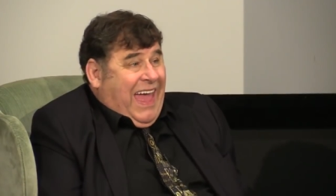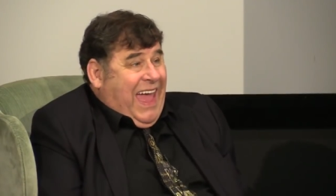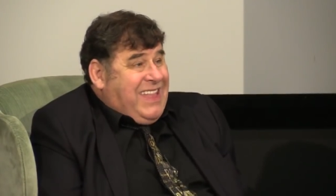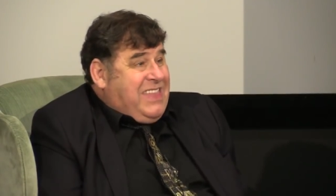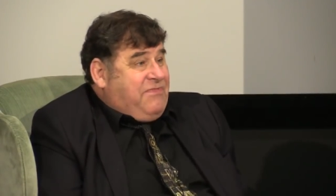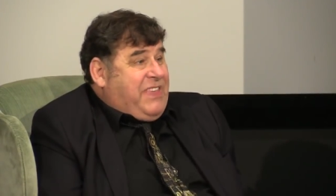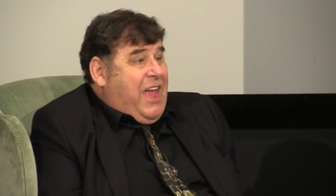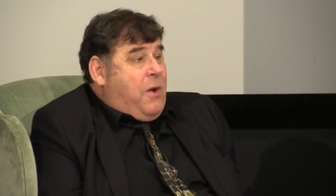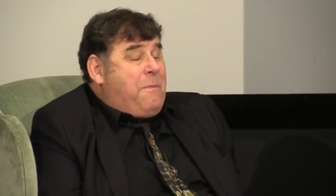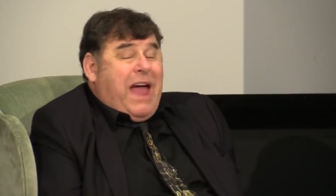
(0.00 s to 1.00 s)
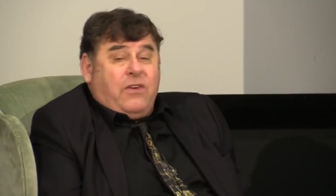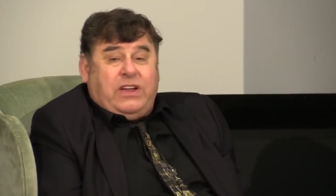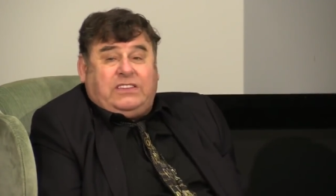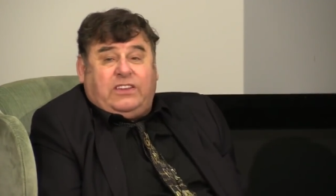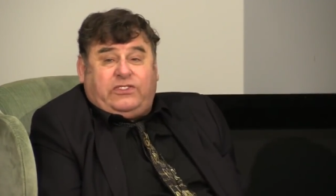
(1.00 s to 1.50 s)
And if they are
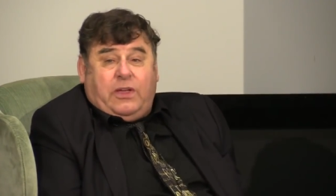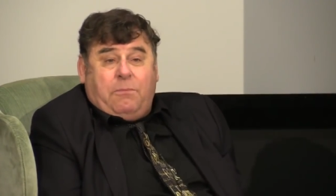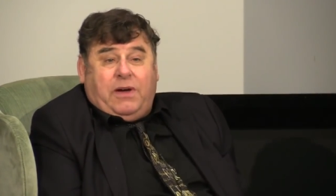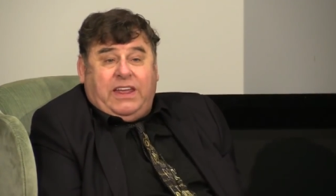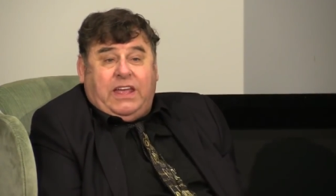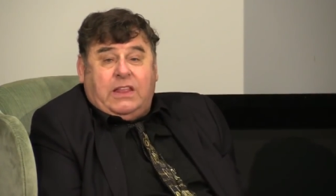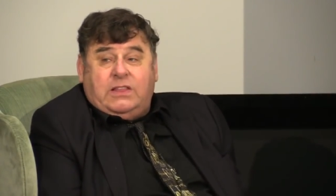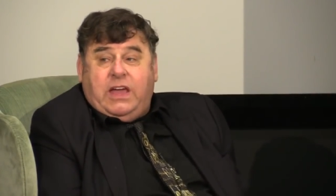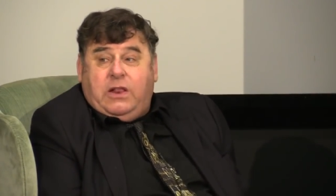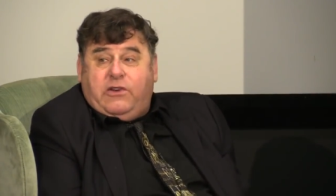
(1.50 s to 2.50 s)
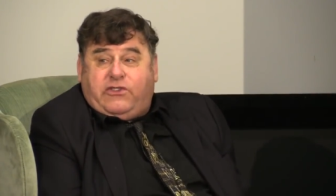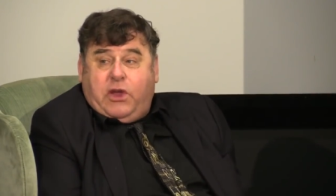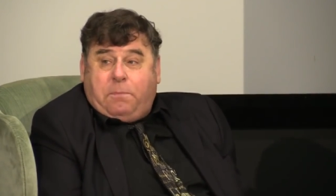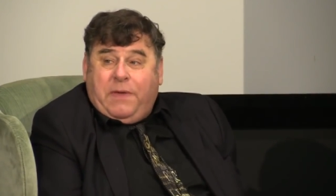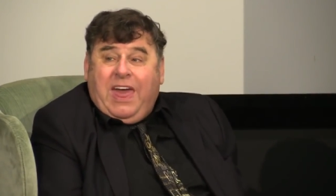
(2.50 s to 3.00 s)
married to somebody in
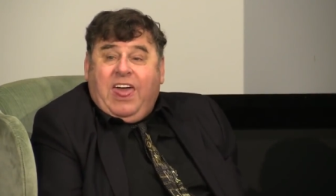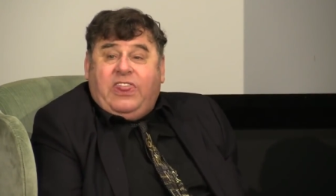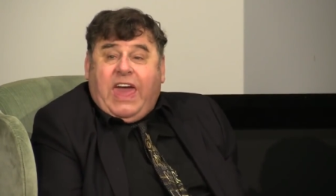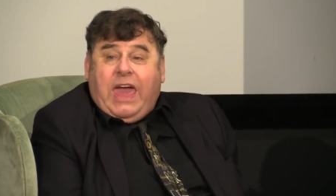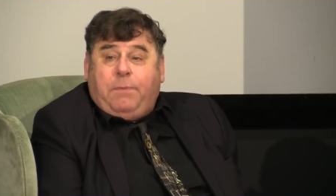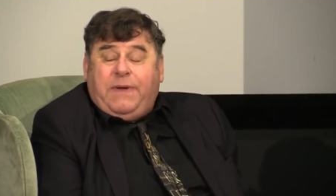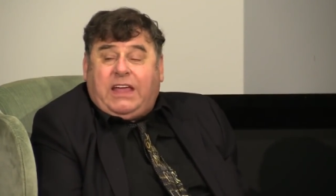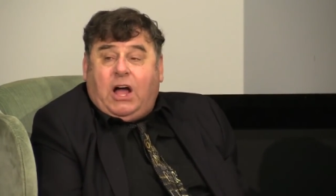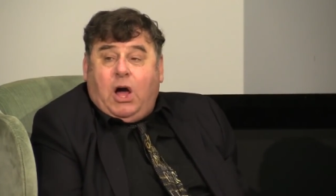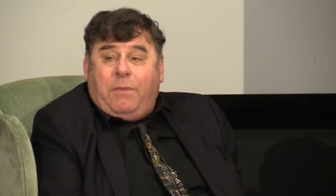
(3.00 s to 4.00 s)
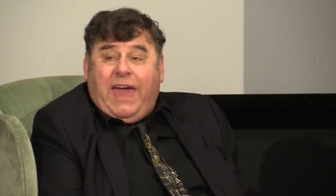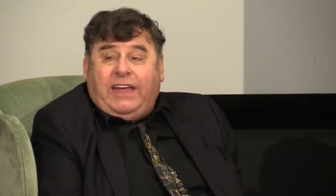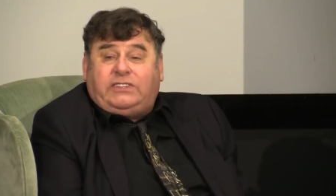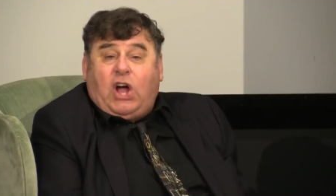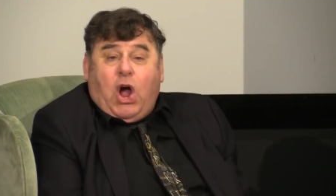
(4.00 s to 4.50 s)
leadership, they become
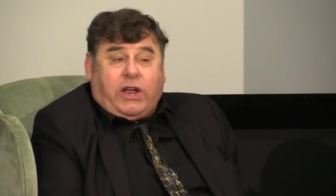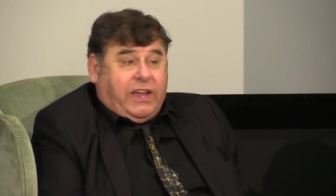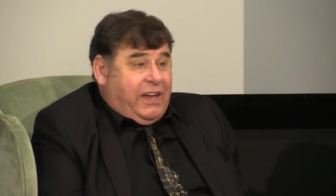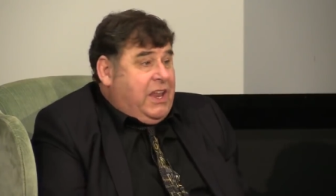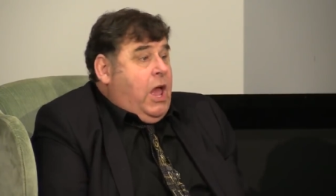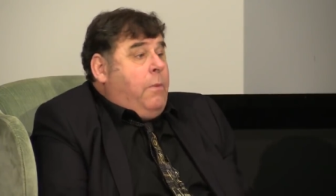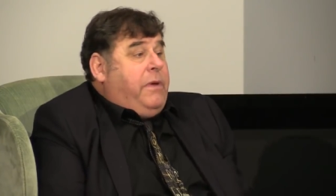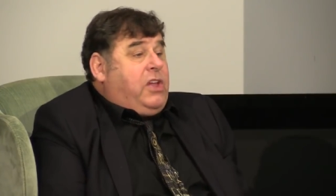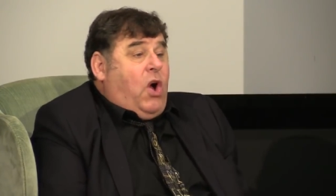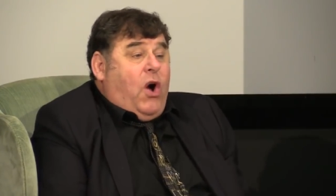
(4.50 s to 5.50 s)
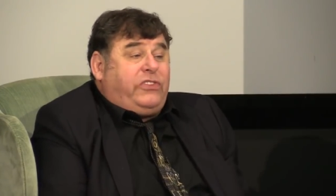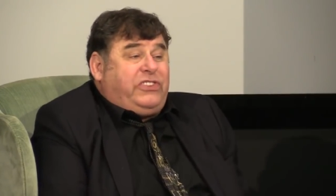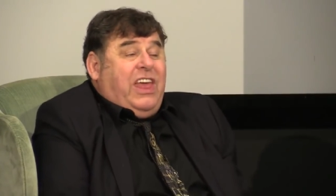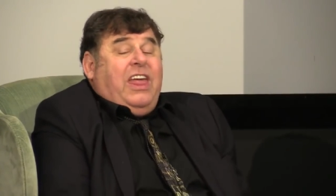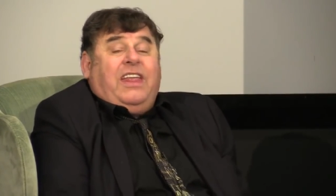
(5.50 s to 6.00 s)
a target
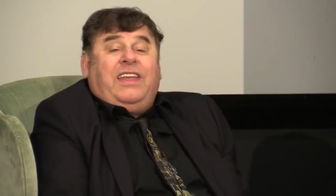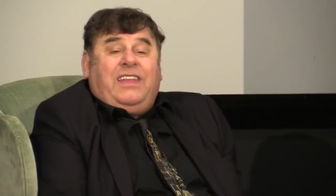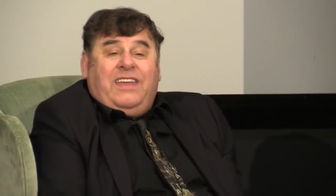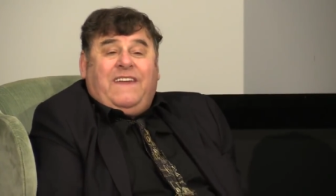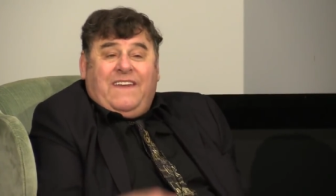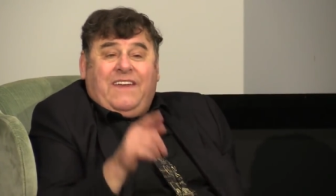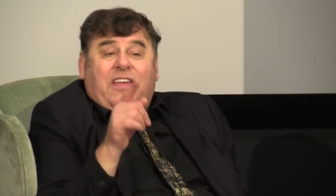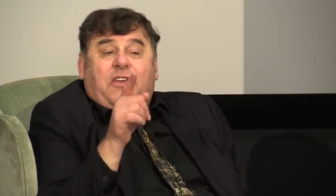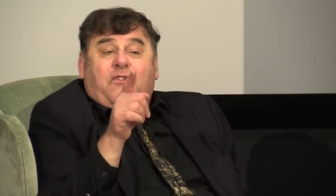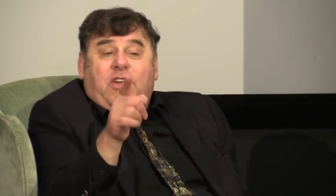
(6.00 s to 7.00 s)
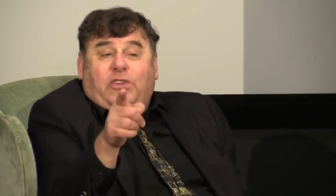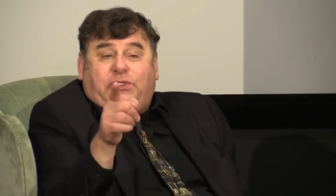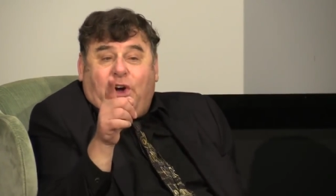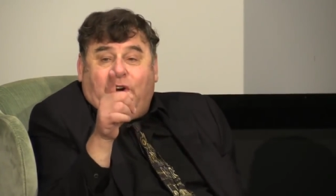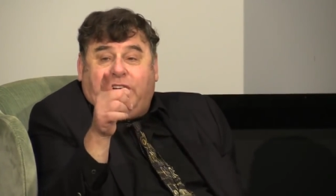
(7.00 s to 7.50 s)
because the real
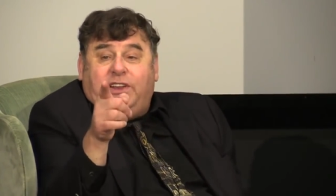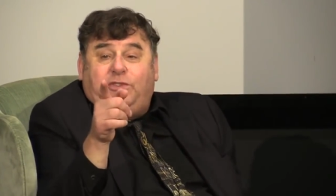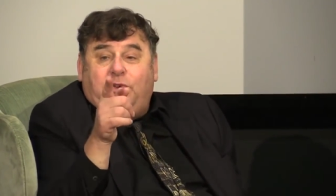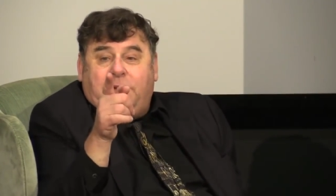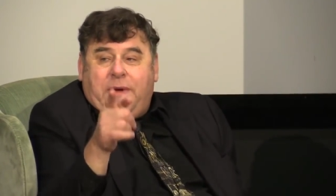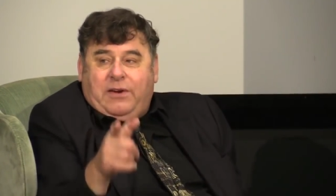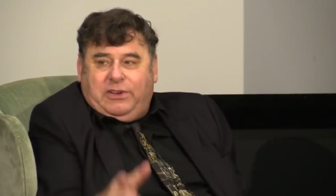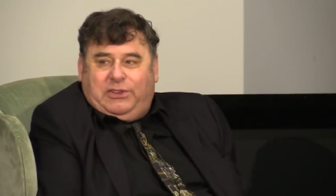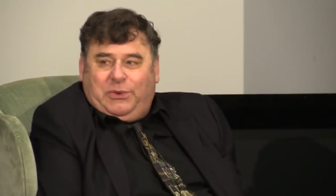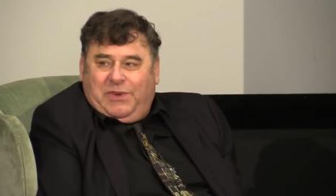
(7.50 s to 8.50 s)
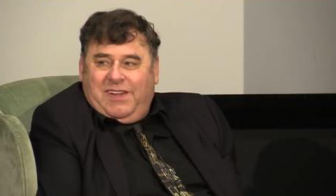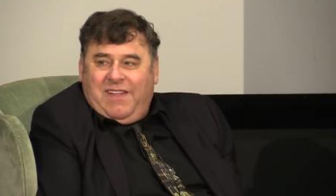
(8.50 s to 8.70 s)
target is who they're married to.